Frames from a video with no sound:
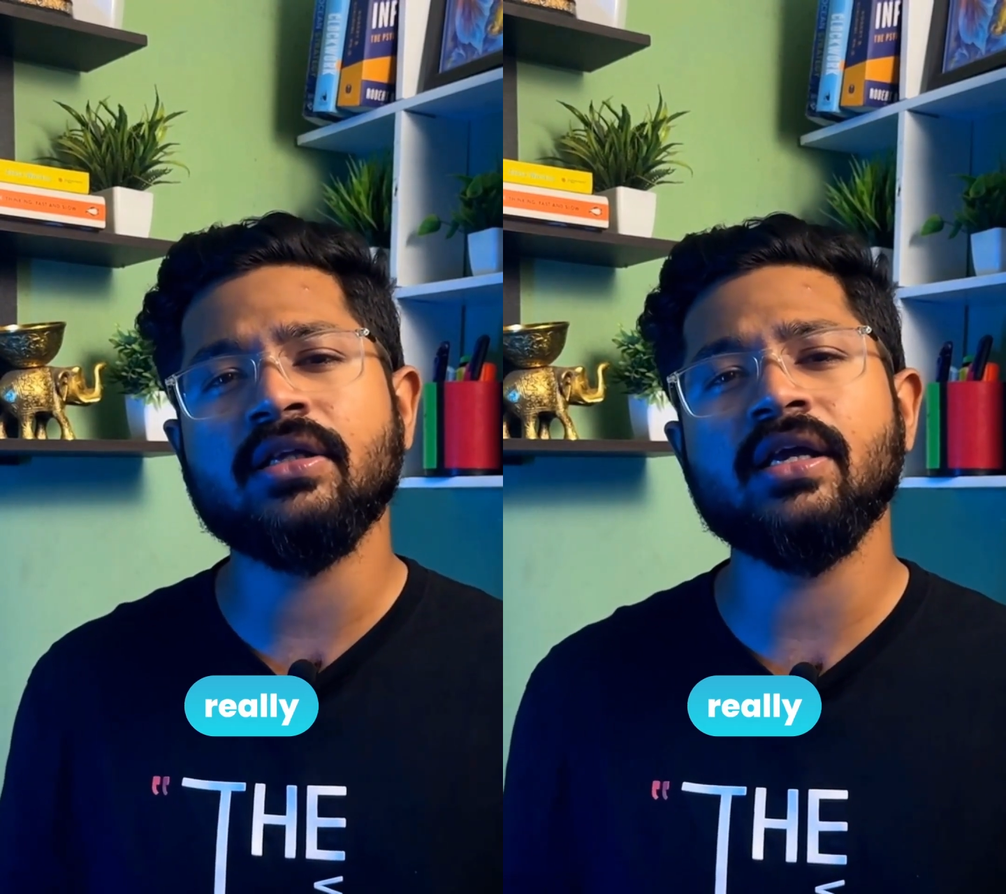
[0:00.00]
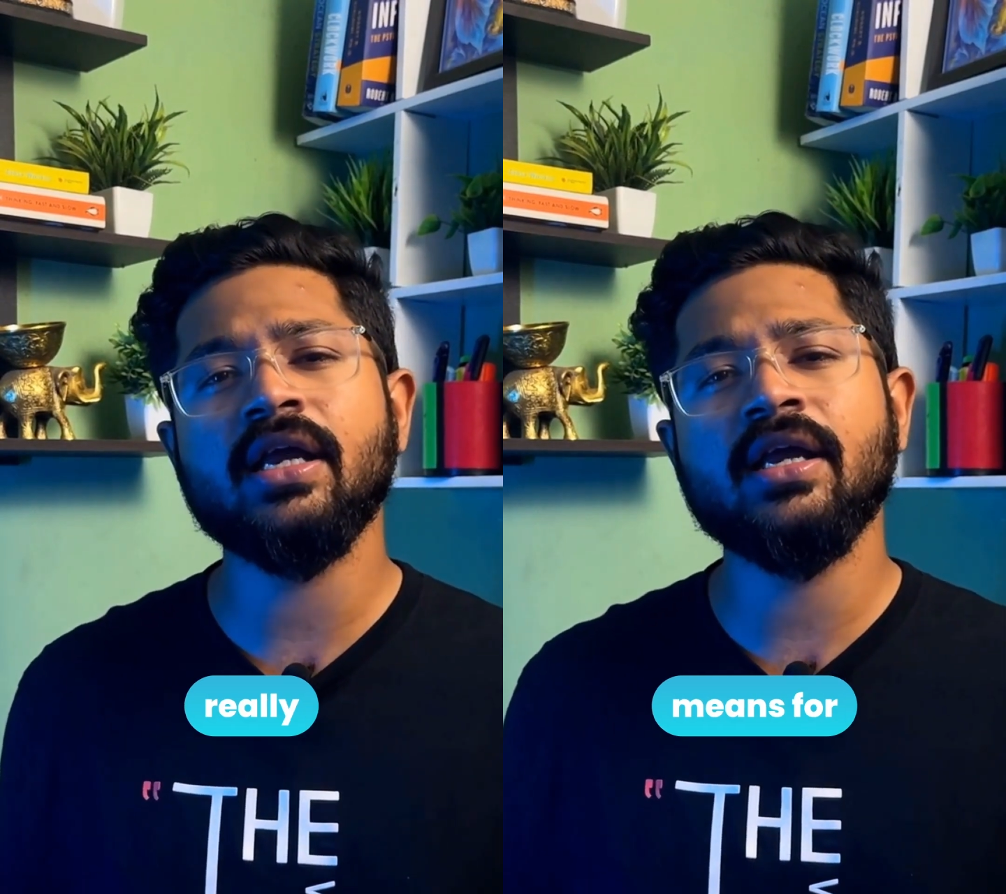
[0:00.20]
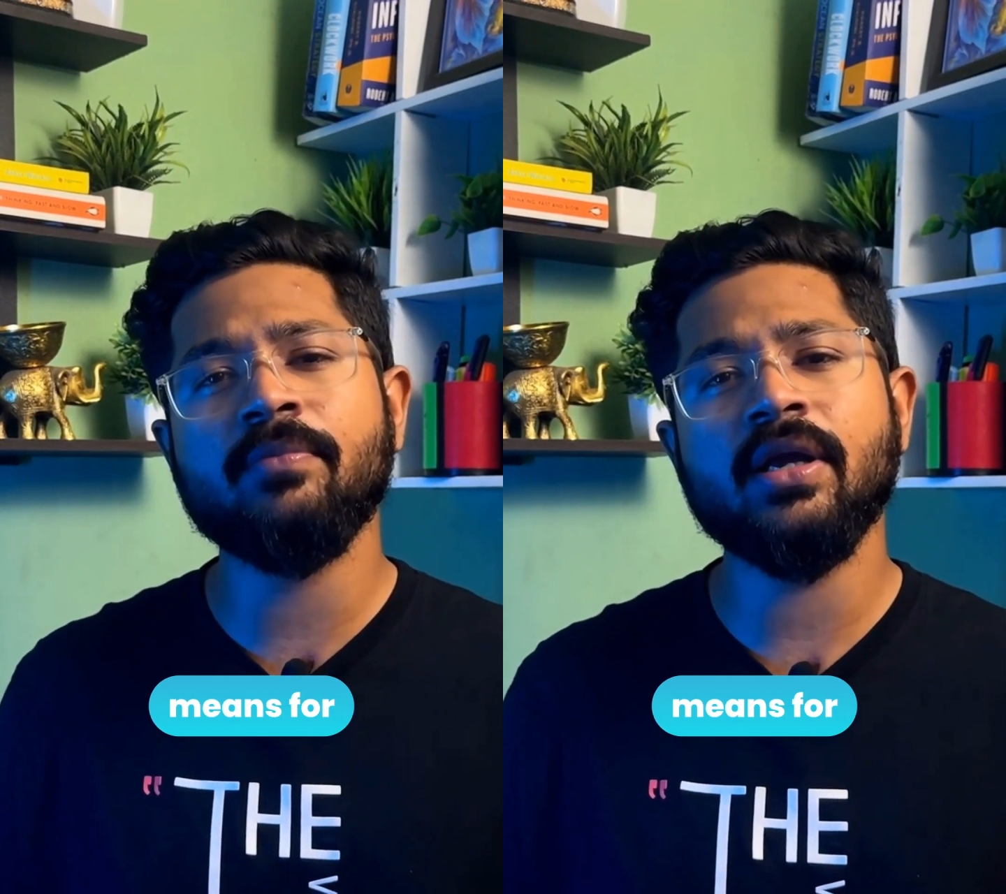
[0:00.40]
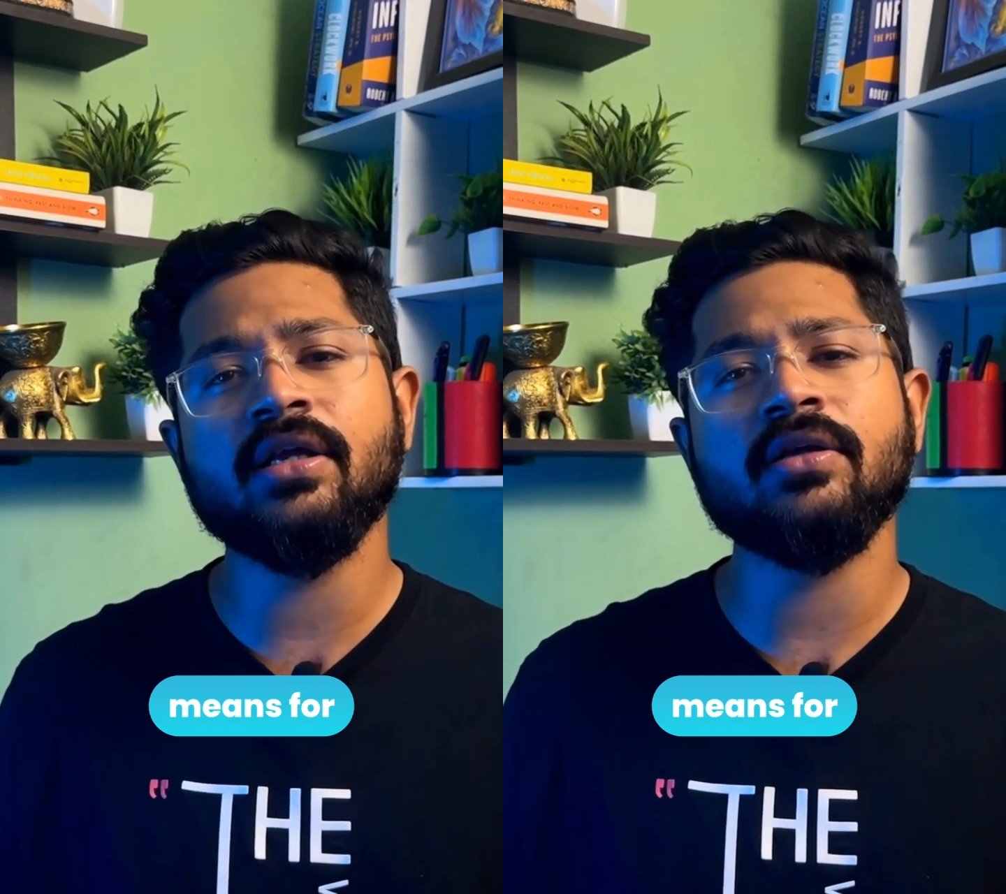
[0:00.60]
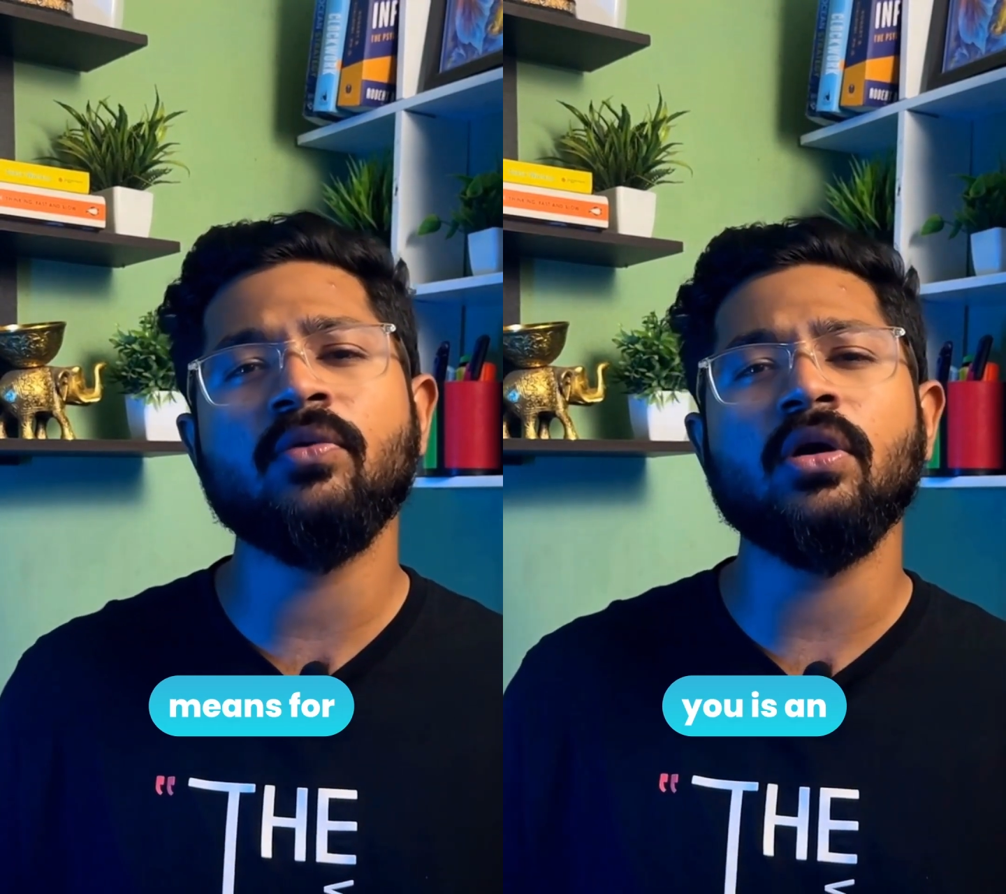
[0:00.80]
really
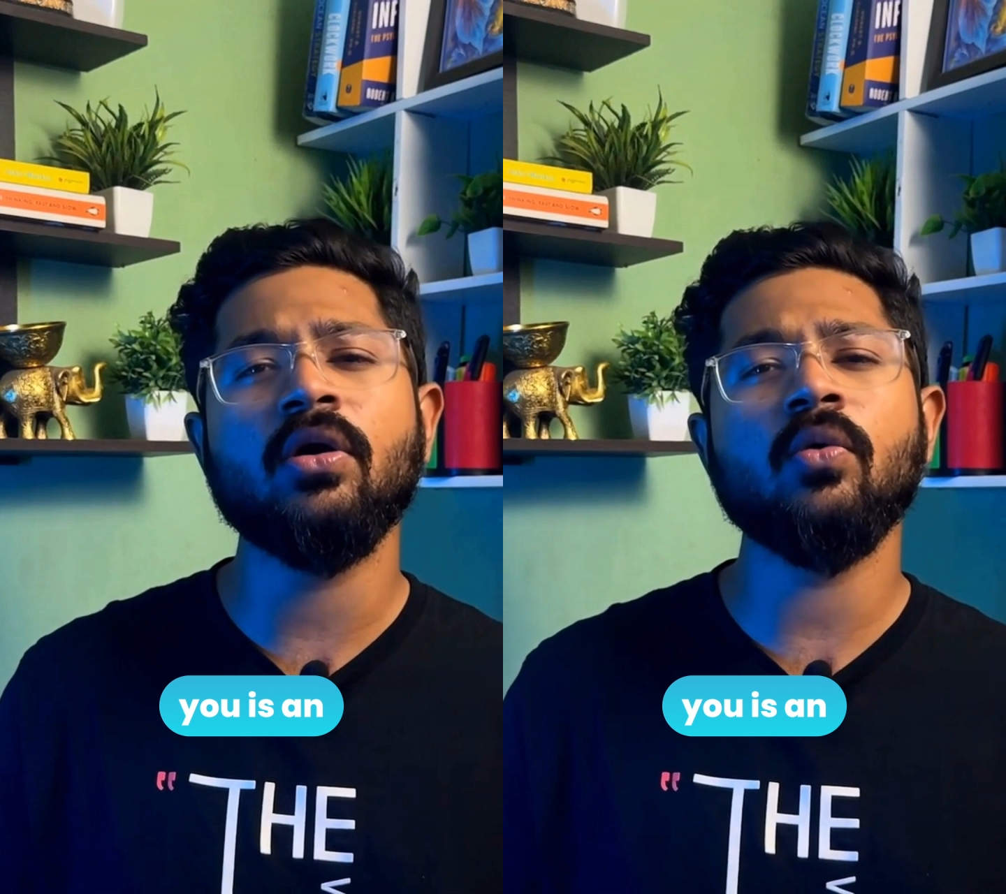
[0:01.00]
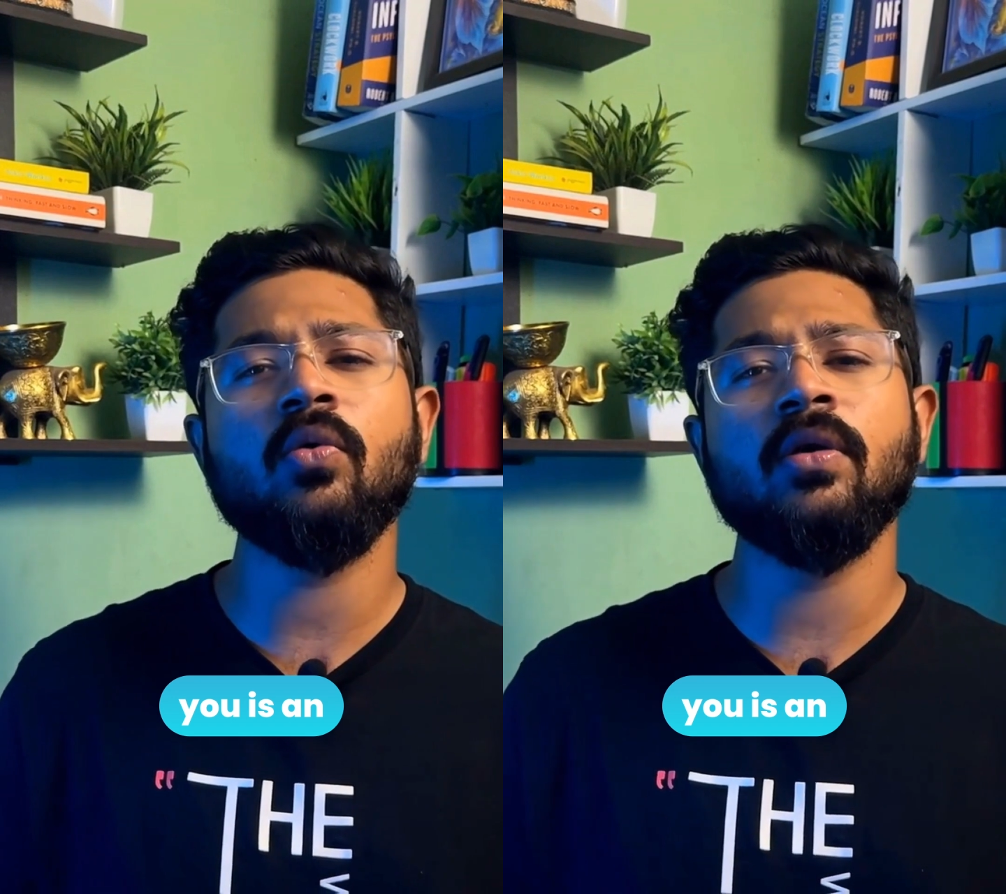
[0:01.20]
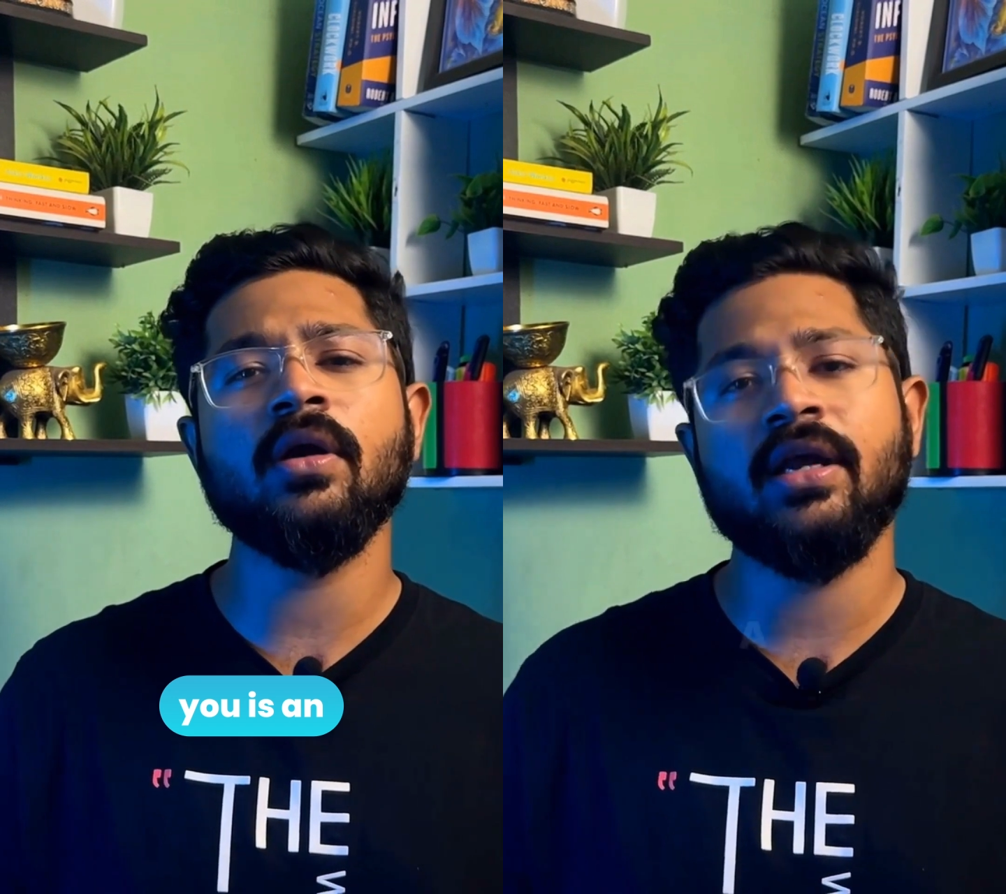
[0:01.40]
means for you